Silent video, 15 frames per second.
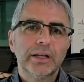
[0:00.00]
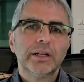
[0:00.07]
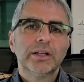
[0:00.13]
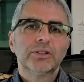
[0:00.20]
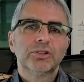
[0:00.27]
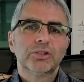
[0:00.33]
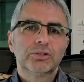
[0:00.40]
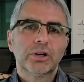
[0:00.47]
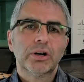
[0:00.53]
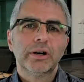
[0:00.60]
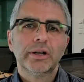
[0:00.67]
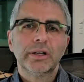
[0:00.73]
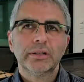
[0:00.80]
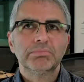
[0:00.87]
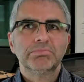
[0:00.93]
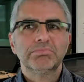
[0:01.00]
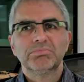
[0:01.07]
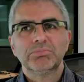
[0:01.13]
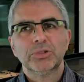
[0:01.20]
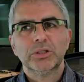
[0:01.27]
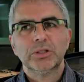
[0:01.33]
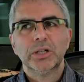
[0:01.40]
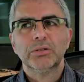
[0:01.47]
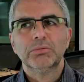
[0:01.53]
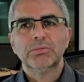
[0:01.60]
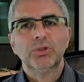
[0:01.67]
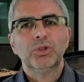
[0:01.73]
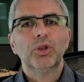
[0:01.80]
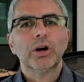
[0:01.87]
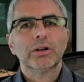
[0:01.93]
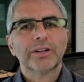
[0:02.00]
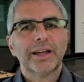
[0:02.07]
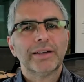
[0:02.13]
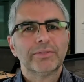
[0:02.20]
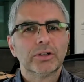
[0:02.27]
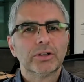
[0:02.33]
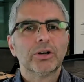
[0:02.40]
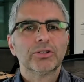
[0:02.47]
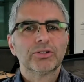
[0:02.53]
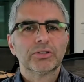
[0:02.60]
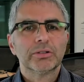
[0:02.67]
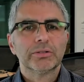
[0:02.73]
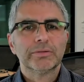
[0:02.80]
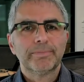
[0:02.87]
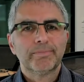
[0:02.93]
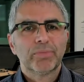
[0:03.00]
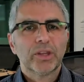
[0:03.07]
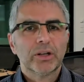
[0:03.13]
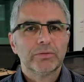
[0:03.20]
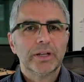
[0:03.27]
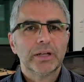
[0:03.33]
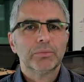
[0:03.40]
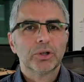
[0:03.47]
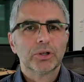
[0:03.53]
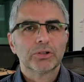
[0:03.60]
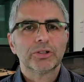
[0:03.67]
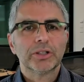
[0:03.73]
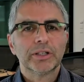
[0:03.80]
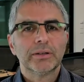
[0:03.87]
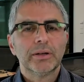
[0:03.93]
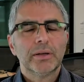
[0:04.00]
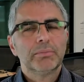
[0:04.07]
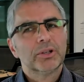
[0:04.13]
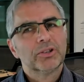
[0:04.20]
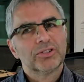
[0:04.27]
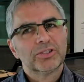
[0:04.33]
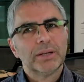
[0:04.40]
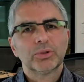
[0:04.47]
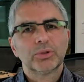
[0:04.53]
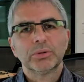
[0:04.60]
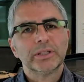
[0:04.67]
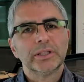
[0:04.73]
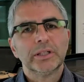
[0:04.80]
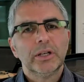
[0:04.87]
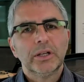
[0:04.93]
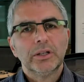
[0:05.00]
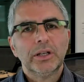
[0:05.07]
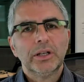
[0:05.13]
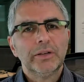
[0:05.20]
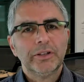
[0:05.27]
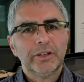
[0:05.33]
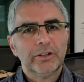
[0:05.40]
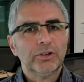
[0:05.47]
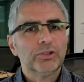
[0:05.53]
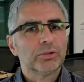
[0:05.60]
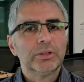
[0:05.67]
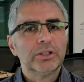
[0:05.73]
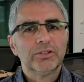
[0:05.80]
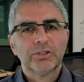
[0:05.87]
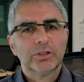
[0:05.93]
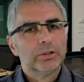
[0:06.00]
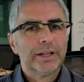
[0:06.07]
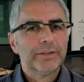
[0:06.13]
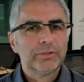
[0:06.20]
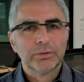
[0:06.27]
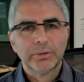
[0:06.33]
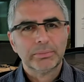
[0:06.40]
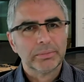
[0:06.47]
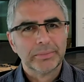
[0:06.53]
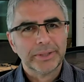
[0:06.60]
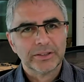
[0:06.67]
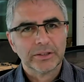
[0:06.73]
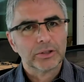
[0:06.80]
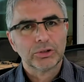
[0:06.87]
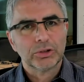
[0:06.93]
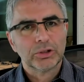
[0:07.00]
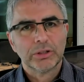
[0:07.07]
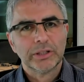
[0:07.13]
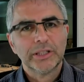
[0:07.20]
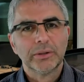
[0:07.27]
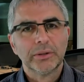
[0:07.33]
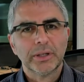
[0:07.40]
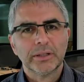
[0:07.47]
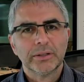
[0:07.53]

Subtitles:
to try and not have the cost of air monitoring, because subsequently, if there is a risk, you'll have to implement a control anyway.